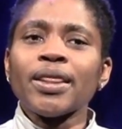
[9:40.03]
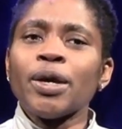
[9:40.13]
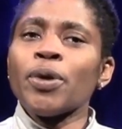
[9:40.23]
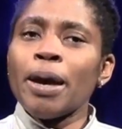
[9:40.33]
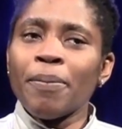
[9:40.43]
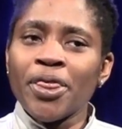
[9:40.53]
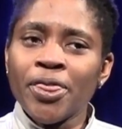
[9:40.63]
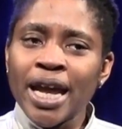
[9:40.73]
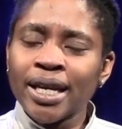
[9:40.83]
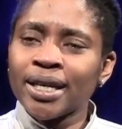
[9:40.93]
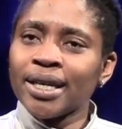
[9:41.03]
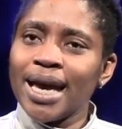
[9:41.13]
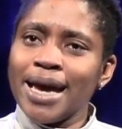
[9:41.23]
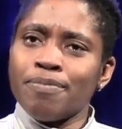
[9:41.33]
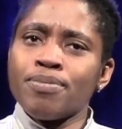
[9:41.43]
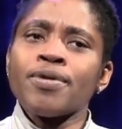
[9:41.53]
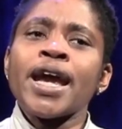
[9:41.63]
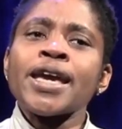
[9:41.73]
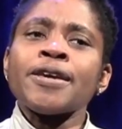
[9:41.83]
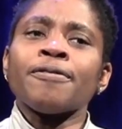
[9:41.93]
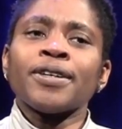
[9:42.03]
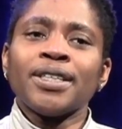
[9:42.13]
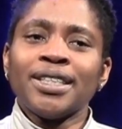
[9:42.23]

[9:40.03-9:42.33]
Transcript: They were empathetic and brave.